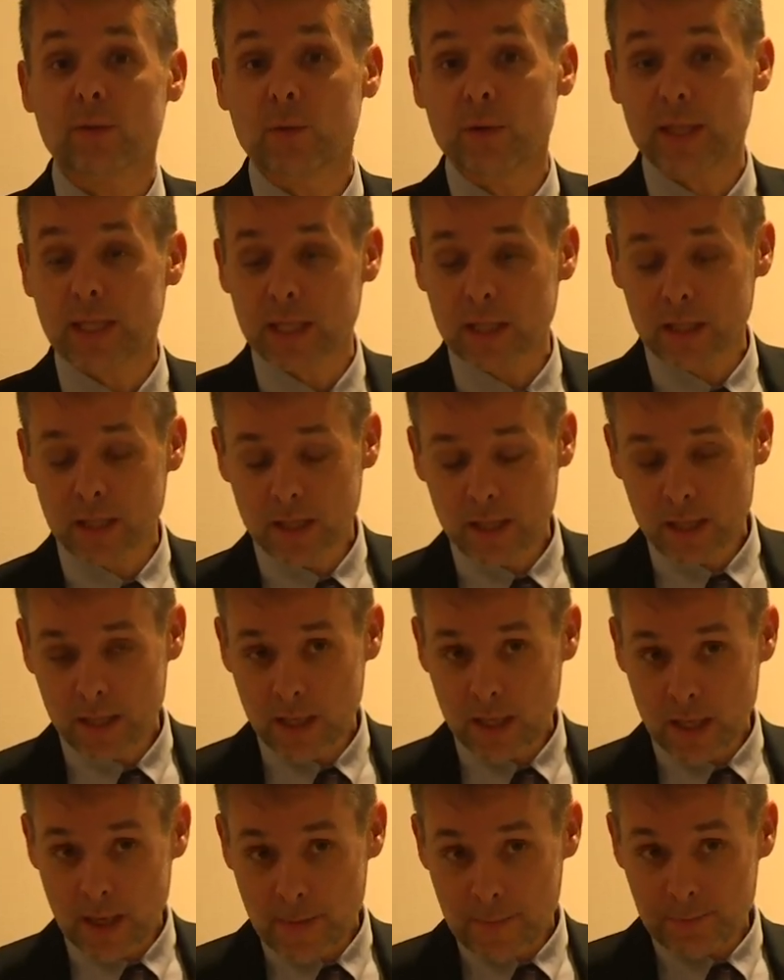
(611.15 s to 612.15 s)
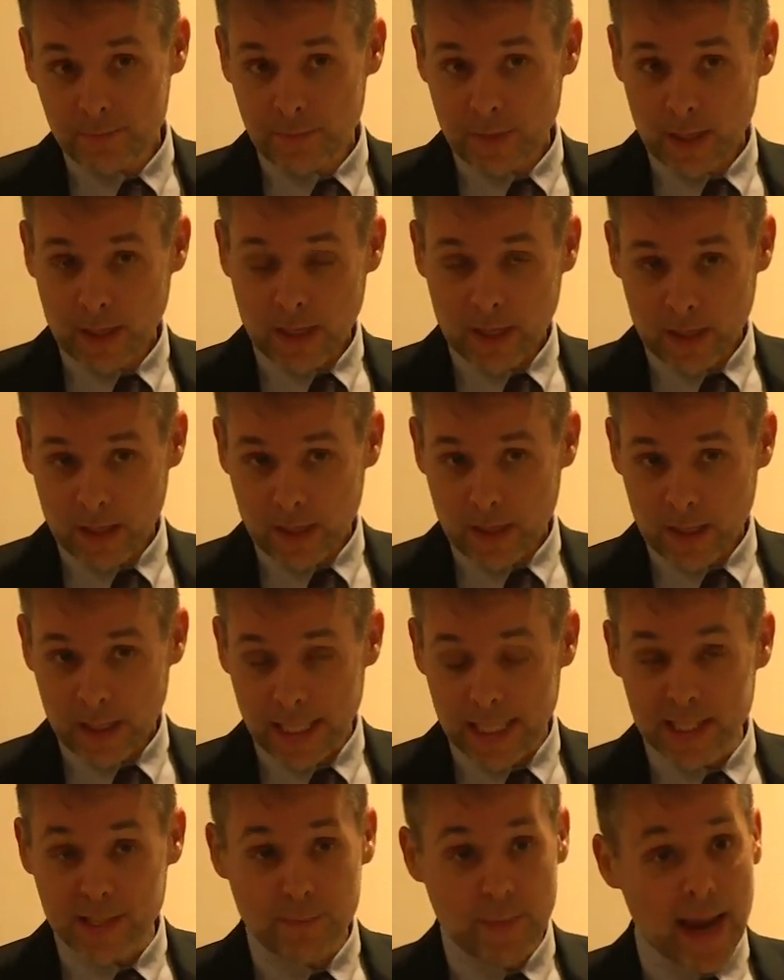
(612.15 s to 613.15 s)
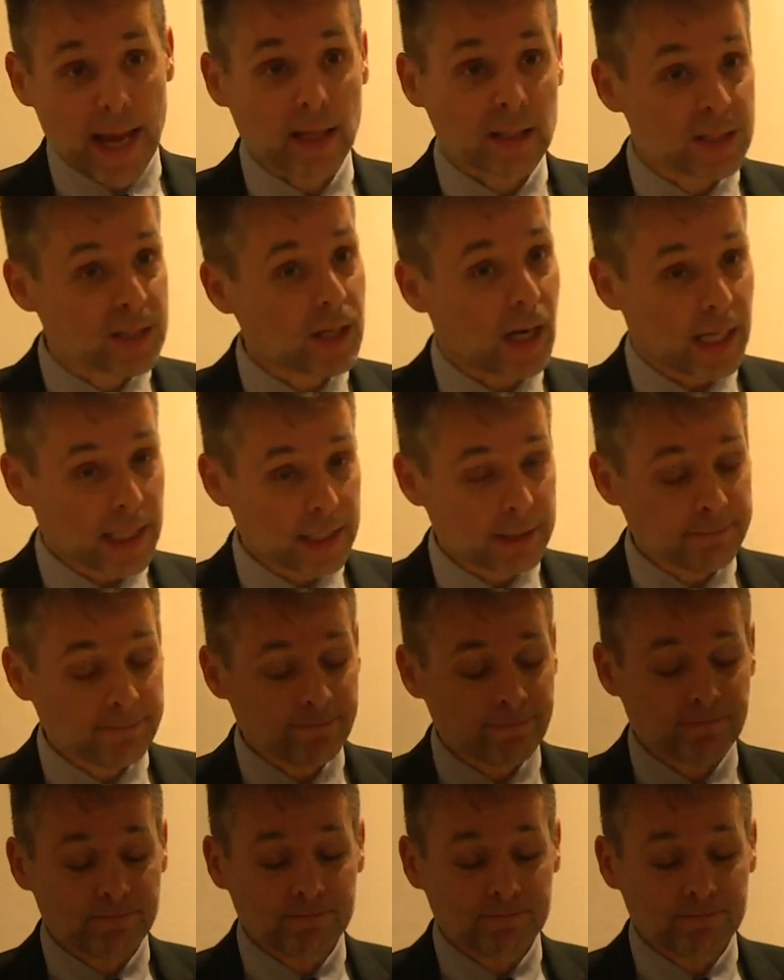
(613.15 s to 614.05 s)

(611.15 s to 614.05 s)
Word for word: with his male son.